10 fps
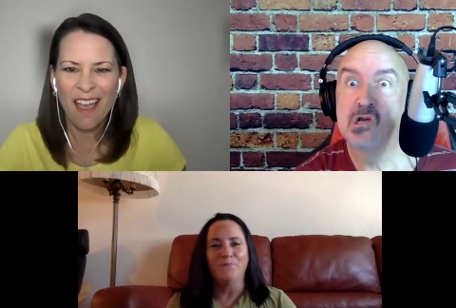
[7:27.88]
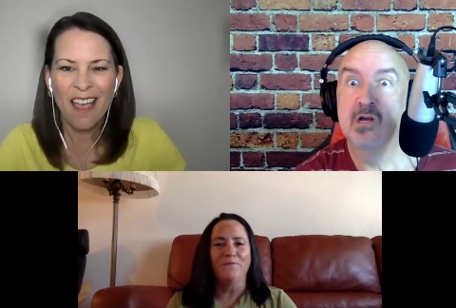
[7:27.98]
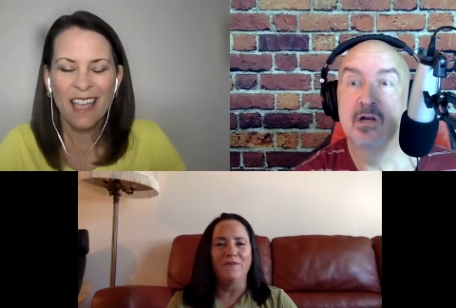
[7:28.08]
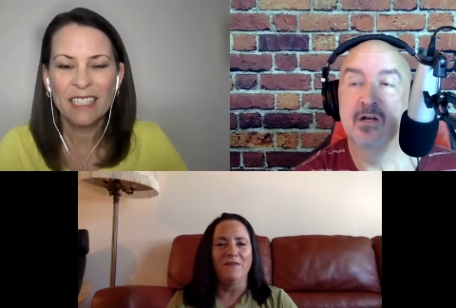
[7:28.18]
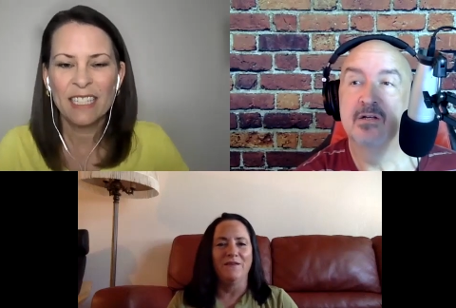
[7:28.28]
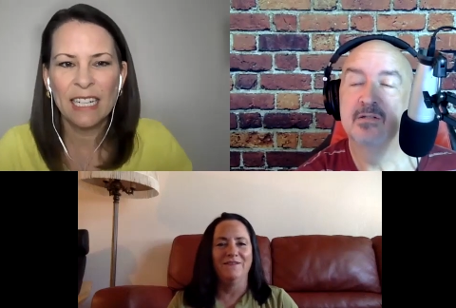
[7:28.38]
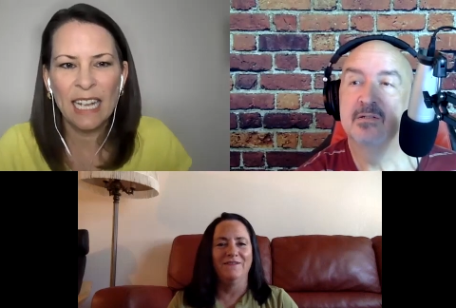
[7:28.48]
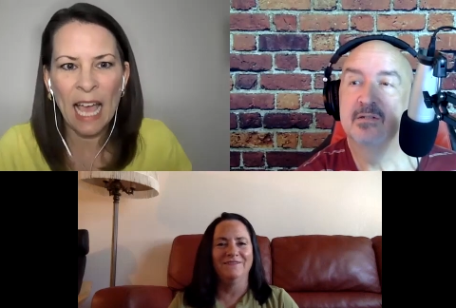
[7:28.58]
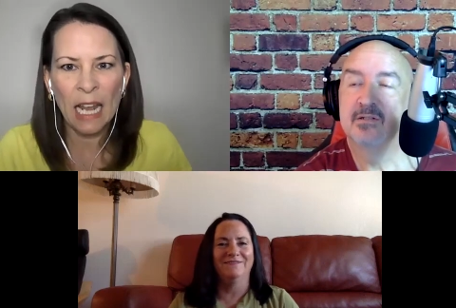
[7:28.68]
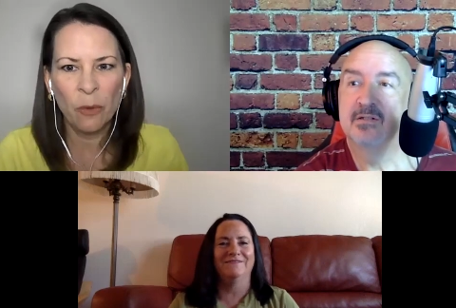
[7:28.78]
Speaker 1: it's
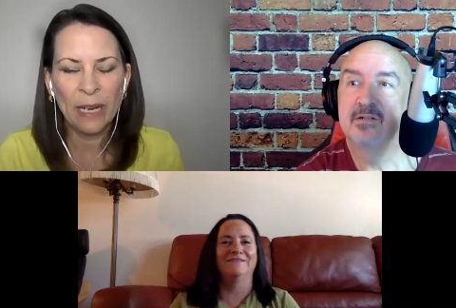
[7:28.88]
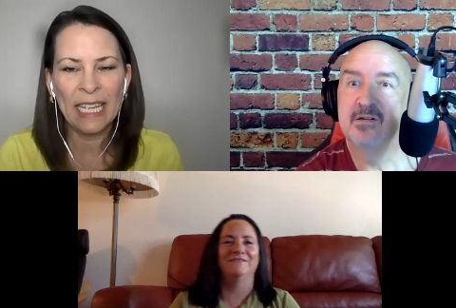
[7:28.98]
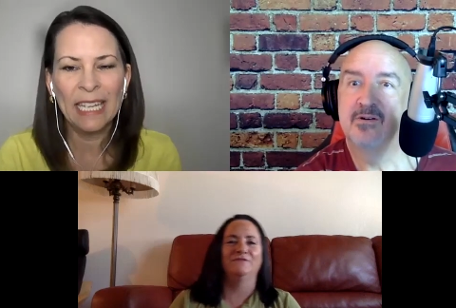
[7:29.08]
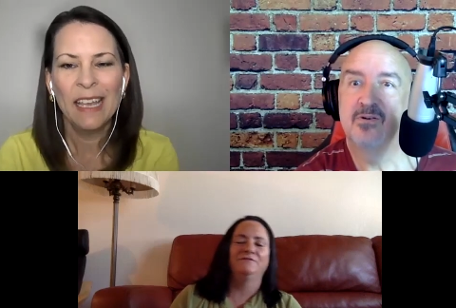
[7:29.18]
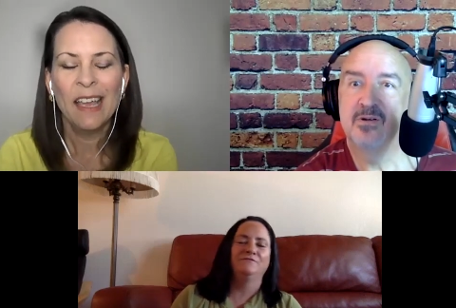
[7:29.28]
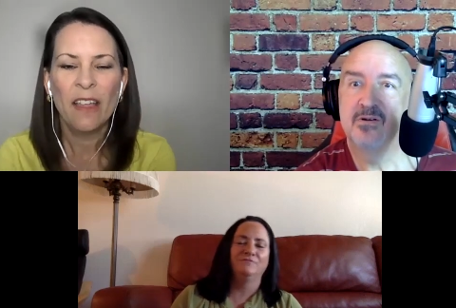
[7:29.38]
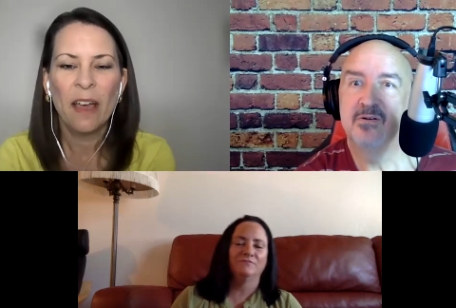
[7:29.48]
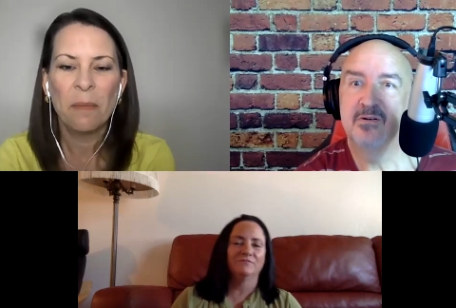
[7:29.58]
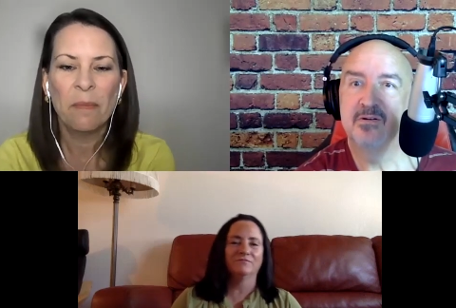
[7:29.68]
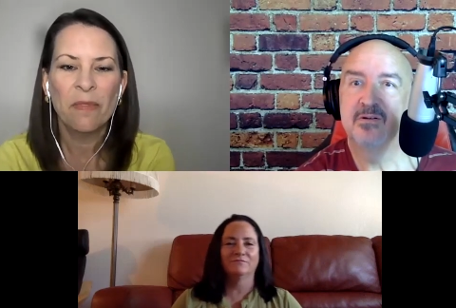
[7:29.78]
Halloweeny.
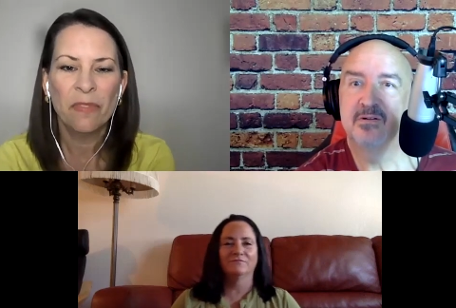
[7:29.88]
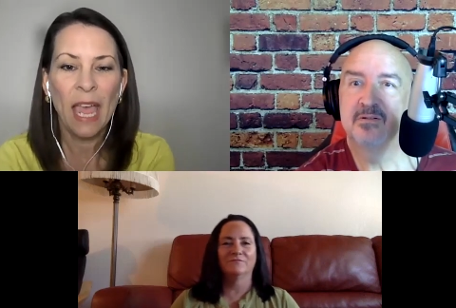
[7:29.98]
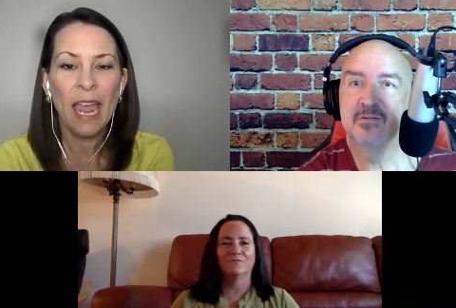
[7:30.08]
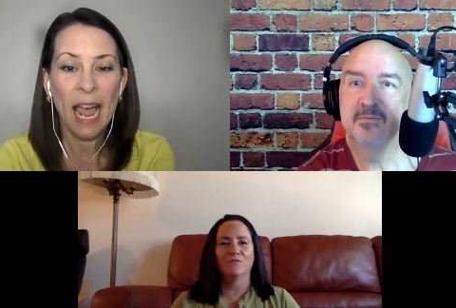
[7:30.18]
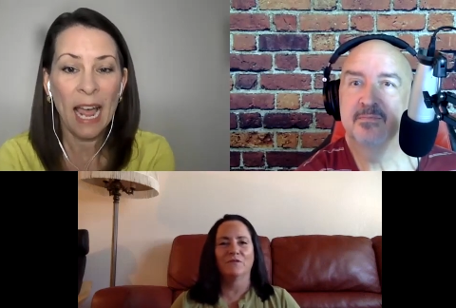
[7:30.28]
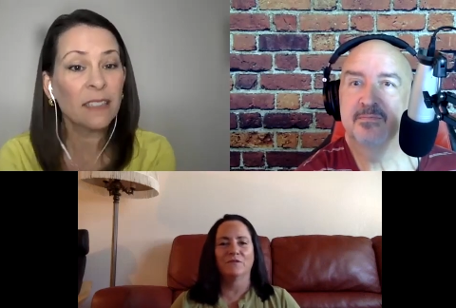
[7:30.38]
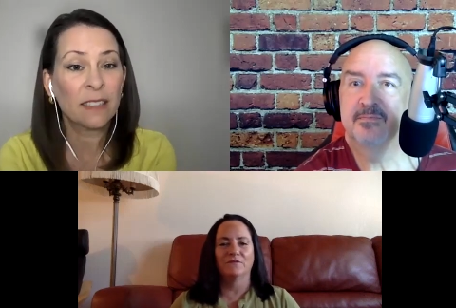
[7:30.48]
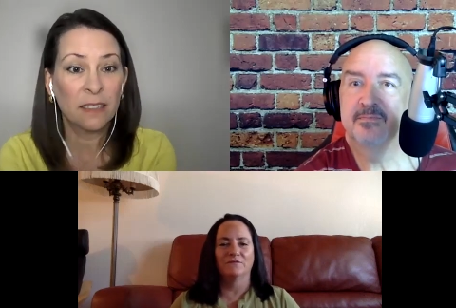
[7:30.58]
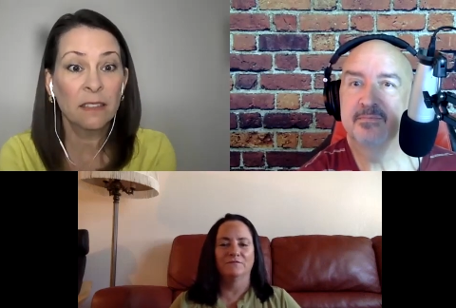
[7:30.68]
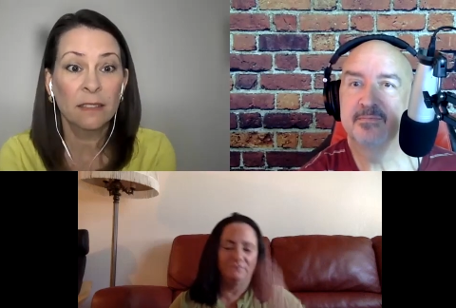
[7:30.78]
Um, they
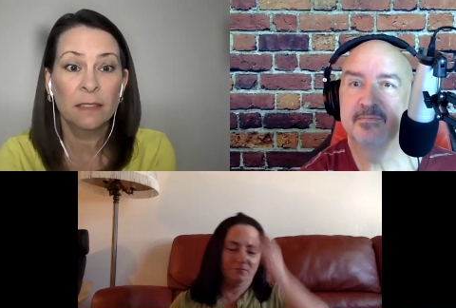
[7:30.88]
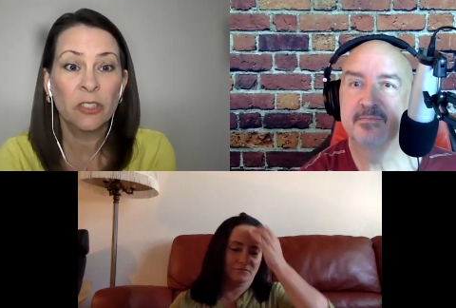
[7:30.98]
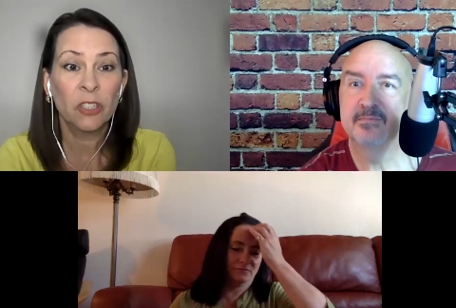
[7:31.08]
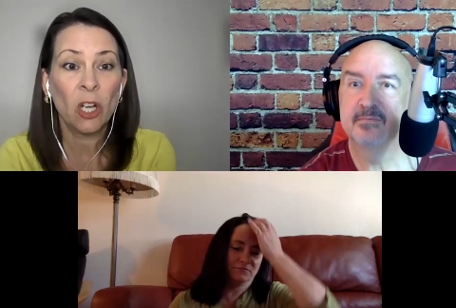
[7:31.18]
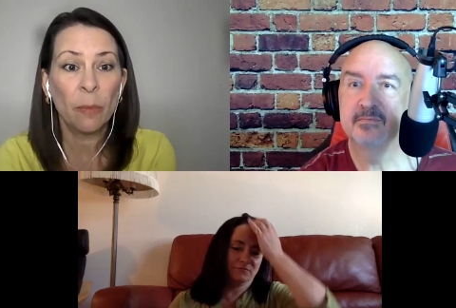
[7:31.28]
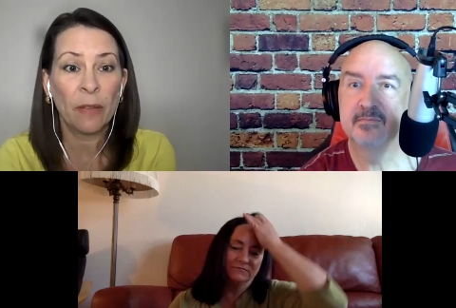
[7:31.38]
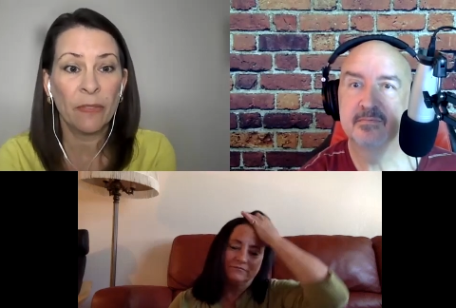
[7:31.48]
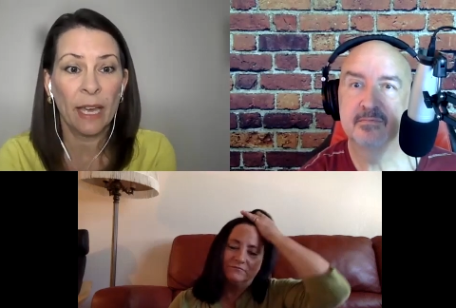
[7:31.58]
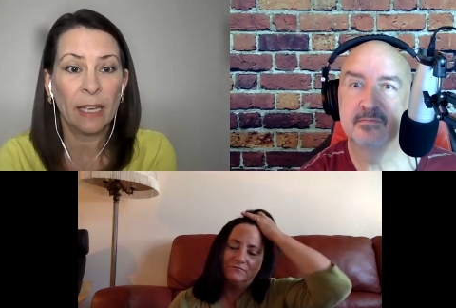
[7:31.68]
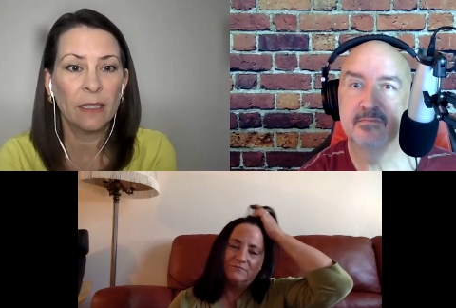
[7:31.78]
asked to talk
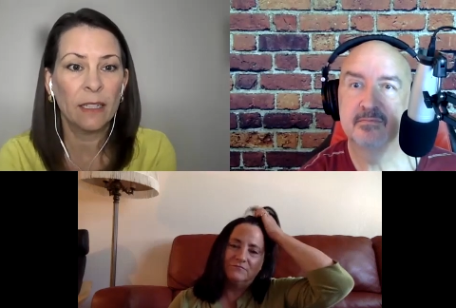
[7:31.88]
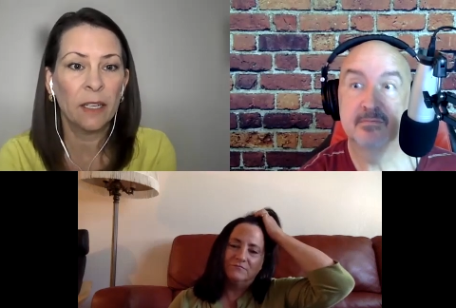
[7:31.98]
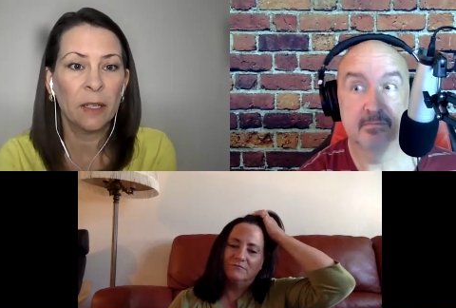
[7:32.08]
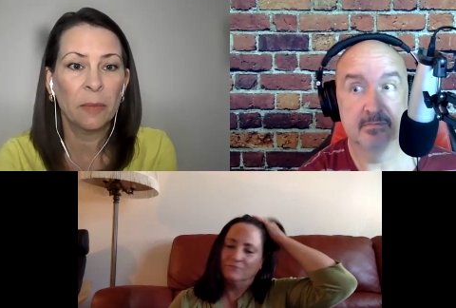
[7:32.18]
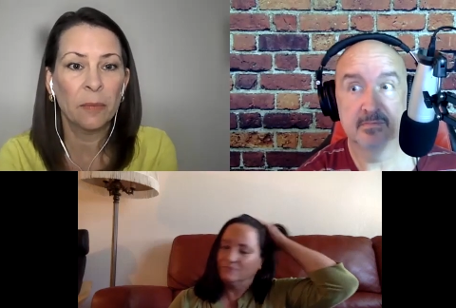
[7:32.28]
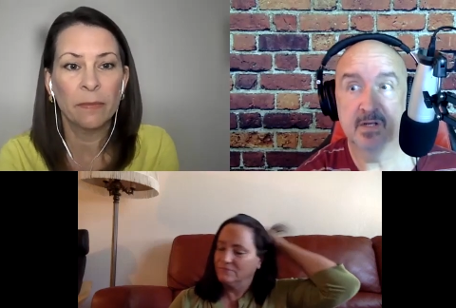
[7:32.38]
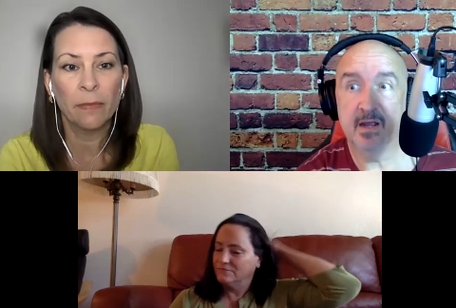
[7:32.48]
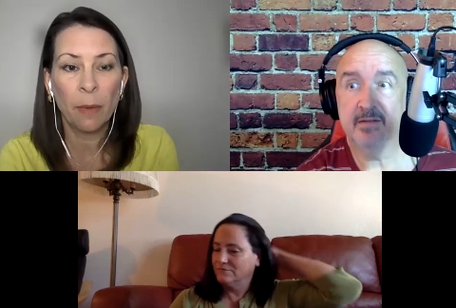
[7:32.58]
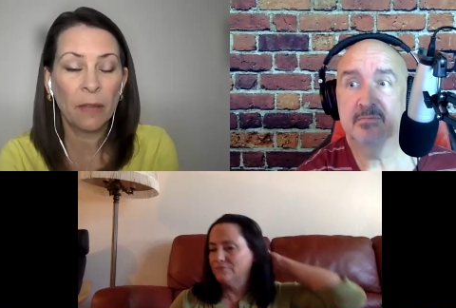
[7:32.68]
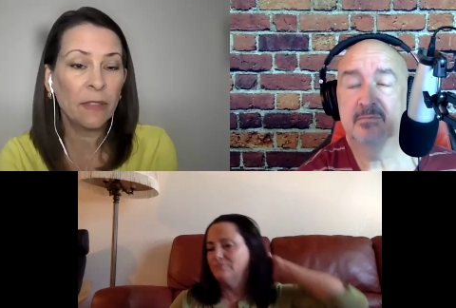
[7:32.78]
about that, um,
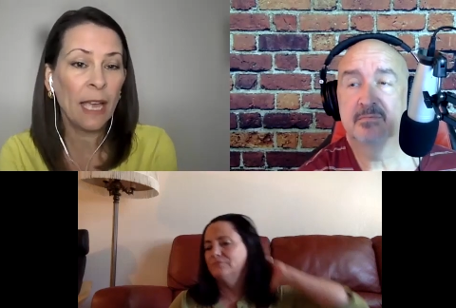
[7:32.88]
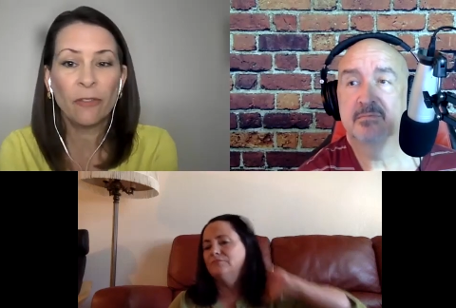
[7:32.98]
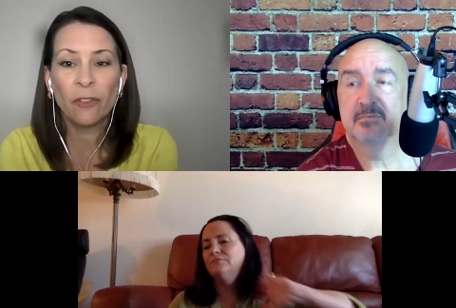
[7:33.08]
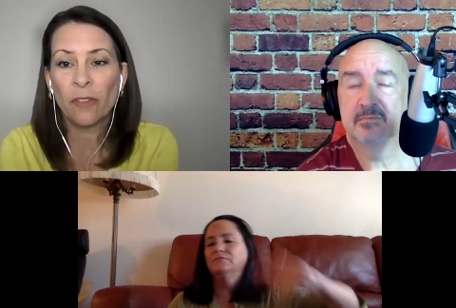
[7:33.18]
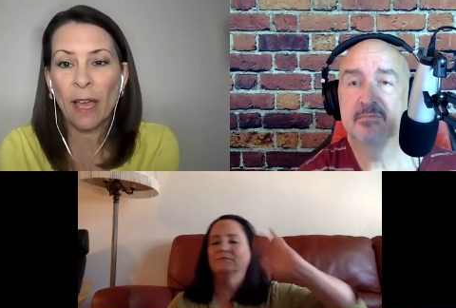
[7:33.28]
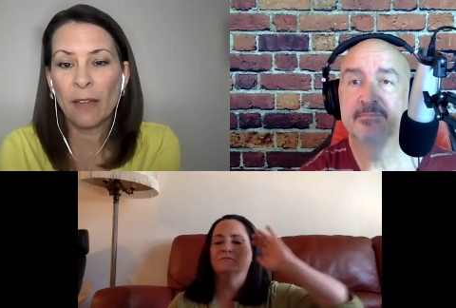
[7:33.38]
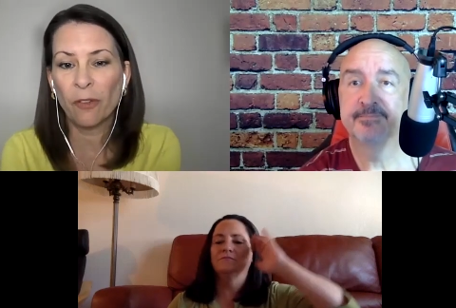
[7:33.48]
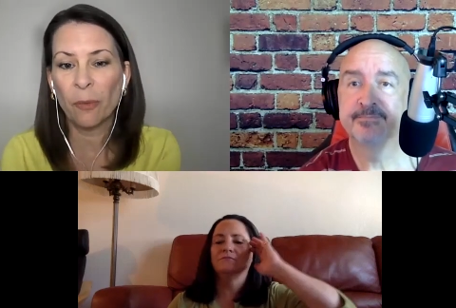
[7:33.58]
about the afterlife,